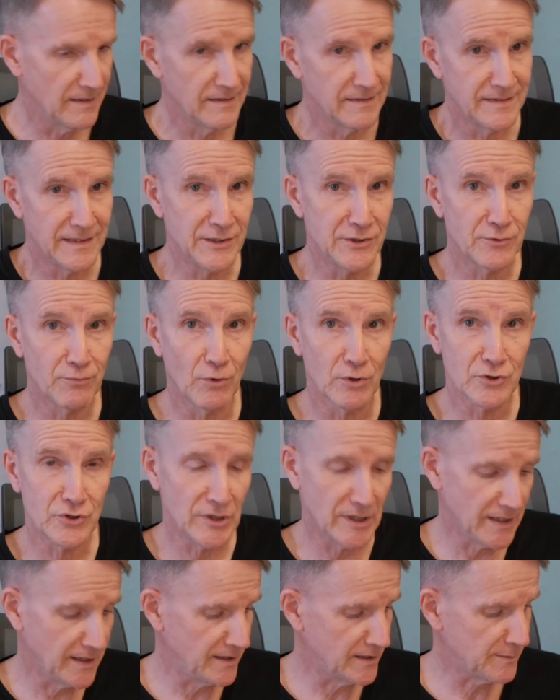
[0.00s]

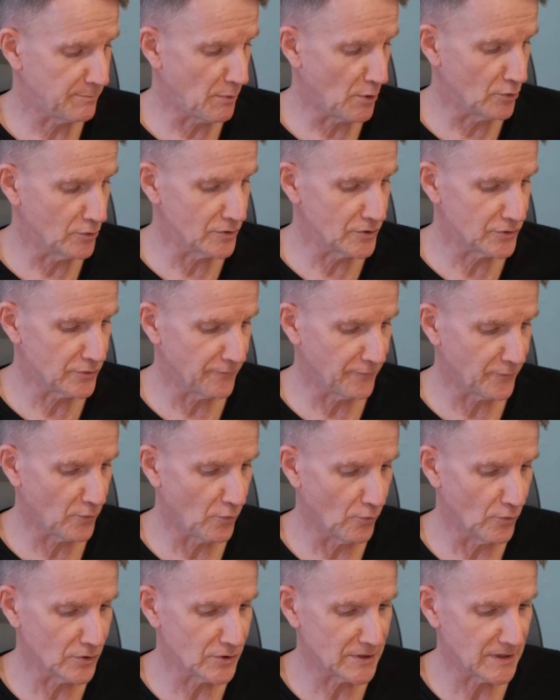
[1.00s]
Dishwashing sponge, of
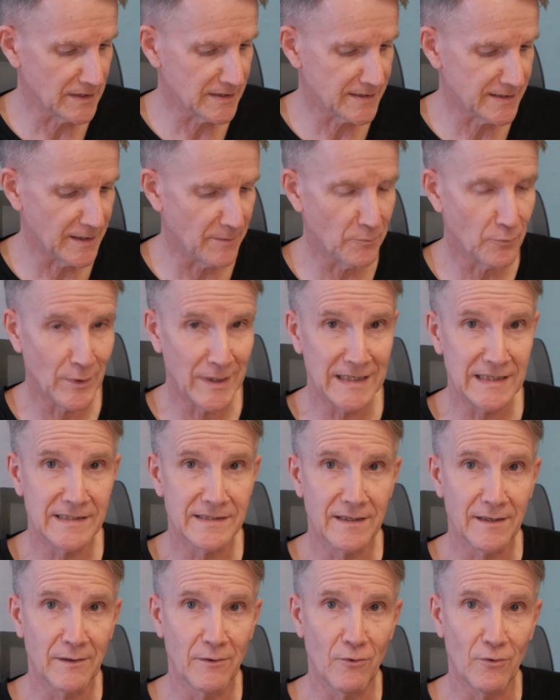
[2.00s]
course, and some waste
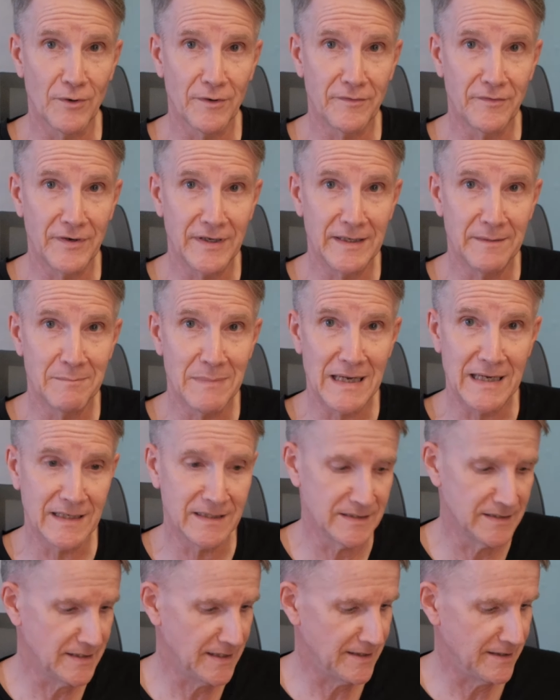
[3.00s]
and laundry
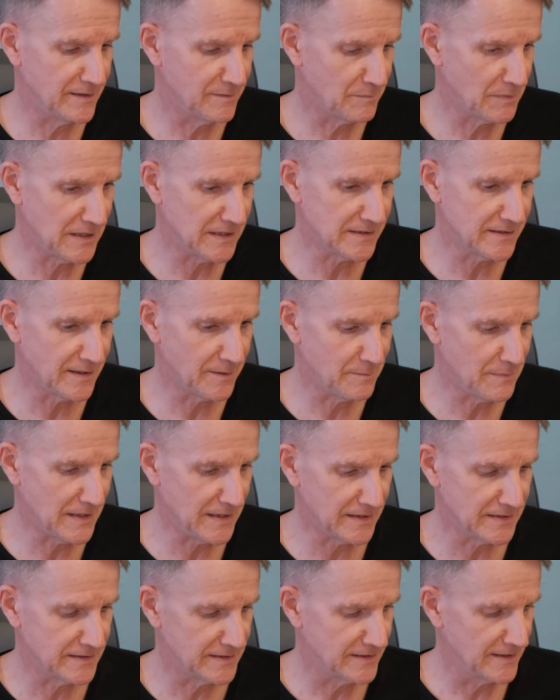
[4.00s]
bags here, plastic
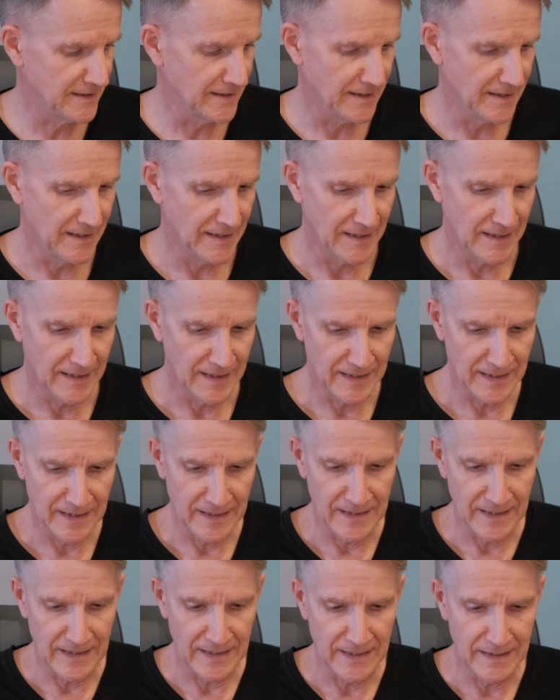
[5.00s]
bags.
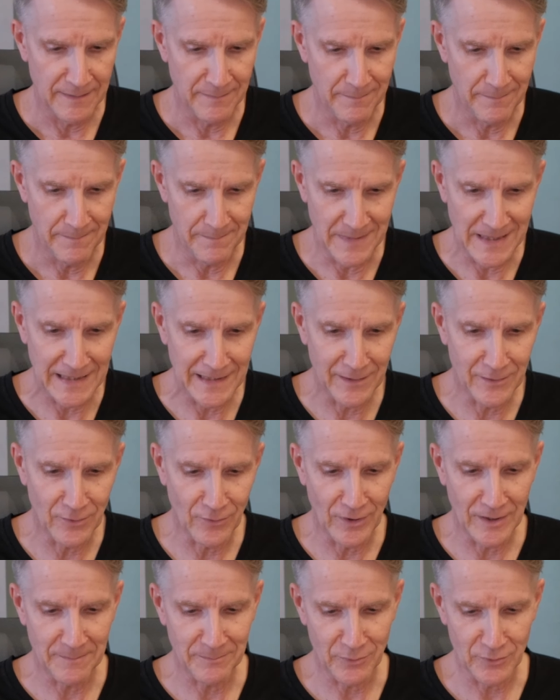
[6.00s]

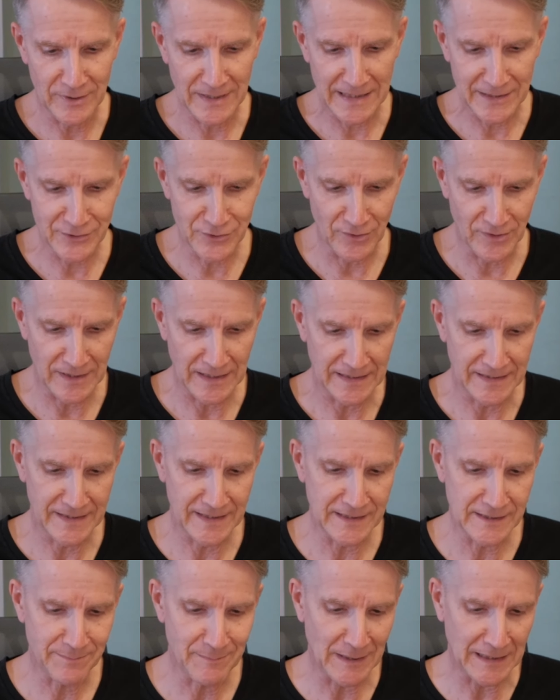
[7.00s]
Medical and protection then.
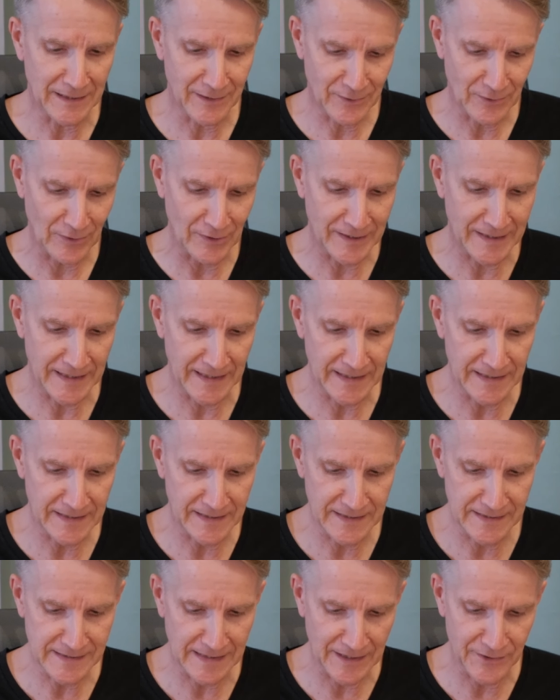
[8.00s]
This medical kit
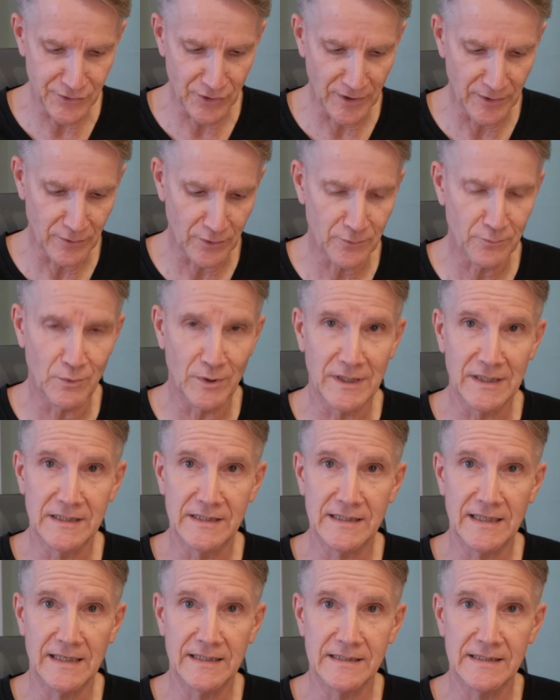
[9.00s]
is actually not what it
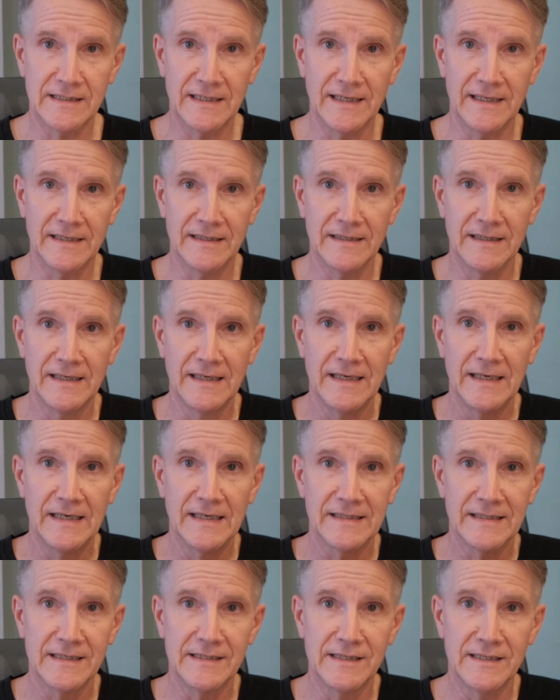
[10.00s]
says here.
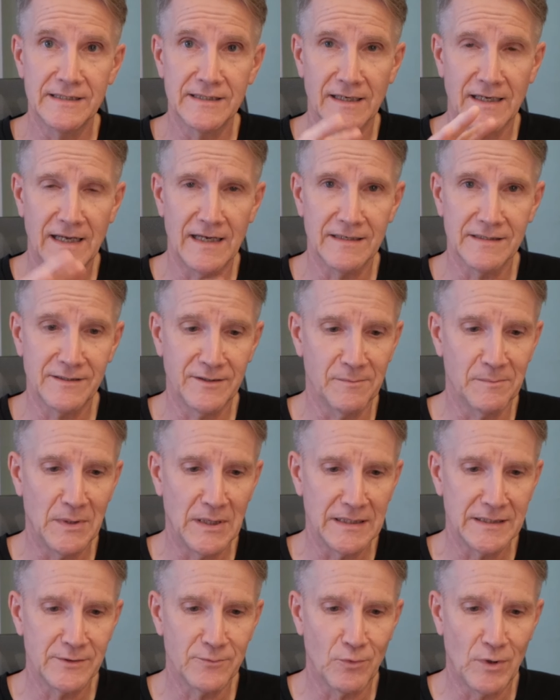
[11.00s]
This is a
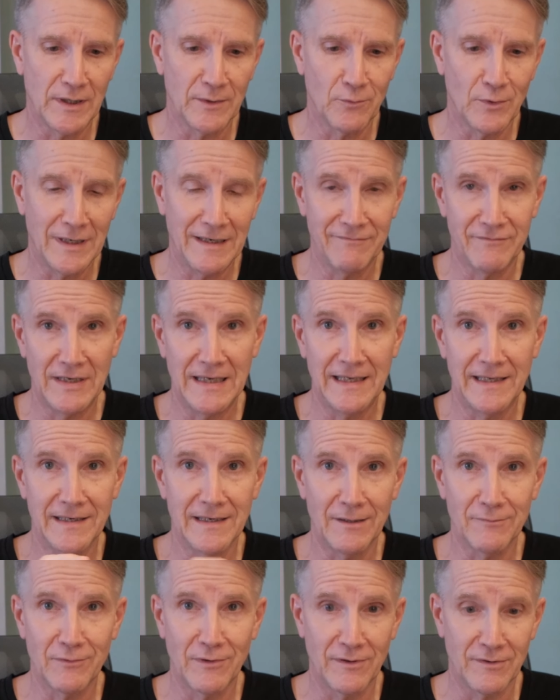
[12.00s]
customized one where I've taken
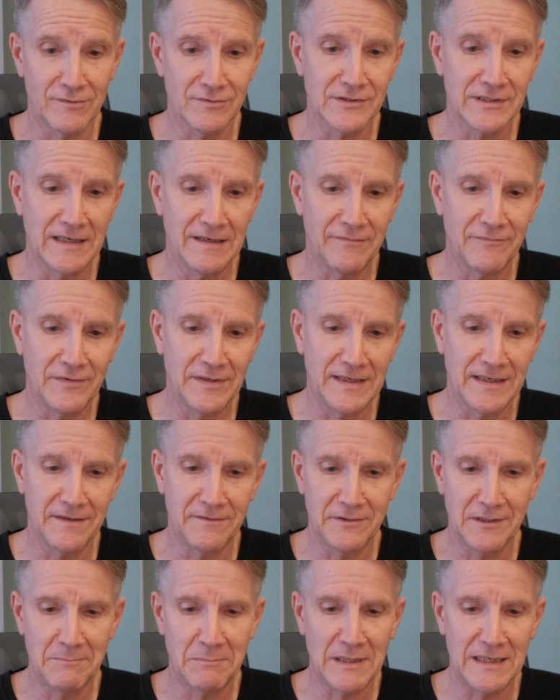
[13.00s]
out a lot of stuff and then
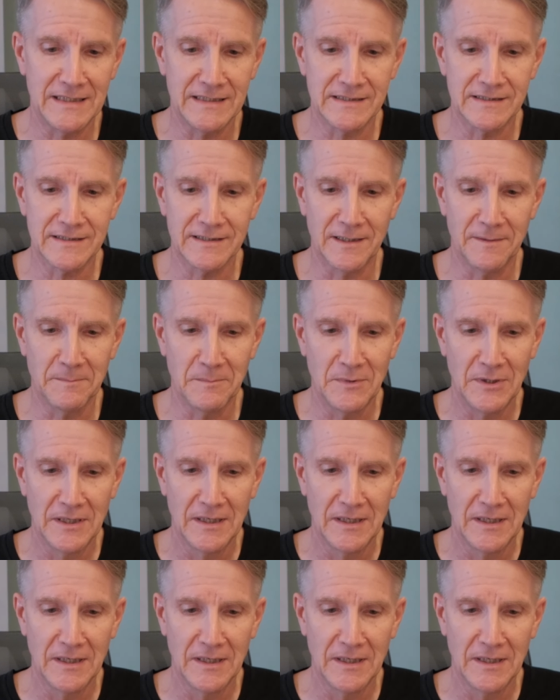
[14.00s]
replaced some.